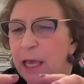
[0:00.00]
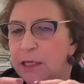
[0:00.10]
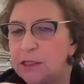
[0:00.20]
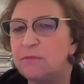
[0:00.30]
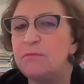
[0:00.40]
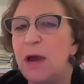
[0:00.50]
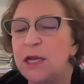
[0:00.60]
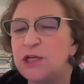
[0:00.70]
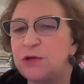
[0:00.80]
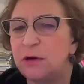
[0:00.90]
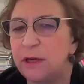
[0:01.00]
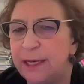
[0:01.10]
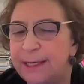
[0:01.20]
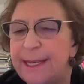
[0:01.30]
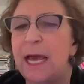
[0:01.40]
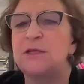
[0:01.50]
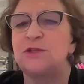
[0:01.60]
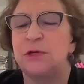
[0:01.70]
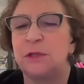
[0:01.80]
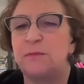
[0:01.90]
as much
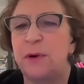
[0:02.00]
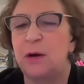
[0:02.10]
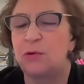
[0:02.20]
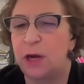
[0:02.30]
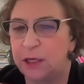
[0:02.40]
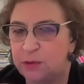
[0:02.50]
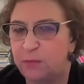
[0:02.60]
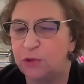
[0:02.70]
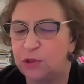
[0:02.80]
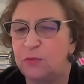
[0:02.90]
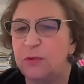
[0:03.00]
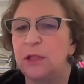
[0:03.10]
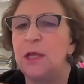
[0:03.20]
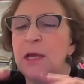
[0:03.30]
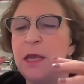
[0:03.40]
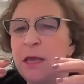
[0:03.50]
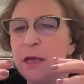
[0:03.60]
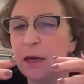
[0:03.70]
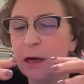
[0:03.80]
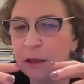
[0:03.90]
industrial power as possible,
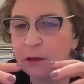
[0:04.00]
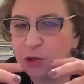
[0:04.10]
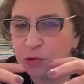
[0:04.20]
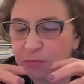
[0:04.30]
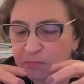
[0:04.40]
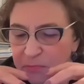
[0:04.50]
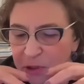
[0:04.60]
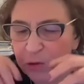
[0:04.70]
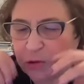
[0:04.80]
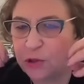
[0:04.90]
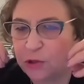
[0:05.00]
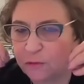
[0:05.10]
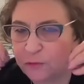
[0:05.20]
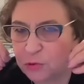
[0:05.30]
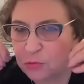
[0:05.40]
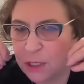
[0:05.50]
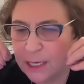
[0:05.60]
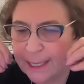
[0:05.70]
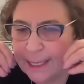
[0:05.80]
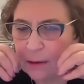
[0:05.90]
uh, to you know sort of to
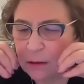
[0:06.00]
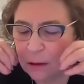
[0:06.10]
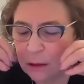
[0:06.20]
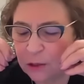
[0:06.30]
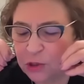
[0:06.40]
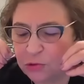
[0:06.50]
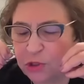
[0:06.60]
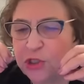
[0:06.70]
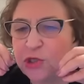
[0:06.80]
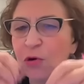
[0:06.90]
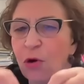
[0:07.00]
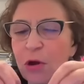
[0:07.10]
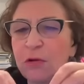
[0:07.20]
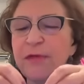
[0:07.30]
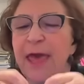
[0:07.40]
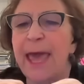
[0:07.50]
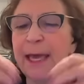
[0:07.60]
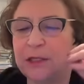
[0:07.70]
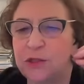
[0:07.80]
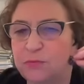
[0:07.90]
uh, to destroy all
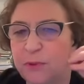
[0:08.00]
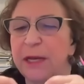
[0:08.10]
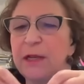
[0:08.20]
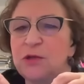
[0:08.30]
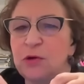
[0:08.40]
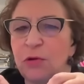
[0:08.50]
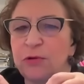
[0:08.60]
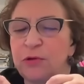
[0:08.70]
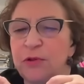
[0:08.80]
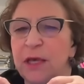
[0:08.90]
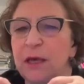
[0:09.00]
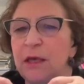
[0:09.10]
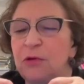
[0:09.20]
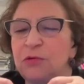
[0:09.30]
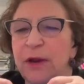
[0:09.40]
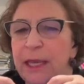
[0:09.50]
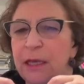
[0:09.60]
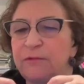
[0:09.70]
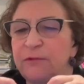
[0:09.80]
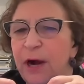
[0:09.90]
that, to bring it all to the
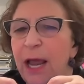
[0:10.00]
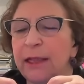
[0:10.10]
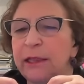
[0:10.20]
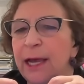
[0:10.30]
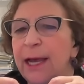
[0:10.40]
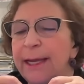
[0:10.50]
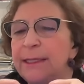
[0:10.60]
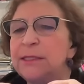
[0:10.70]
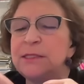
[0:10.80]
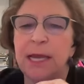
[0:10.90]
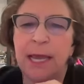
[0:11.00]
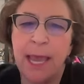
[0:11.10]
Ukrainian front lines,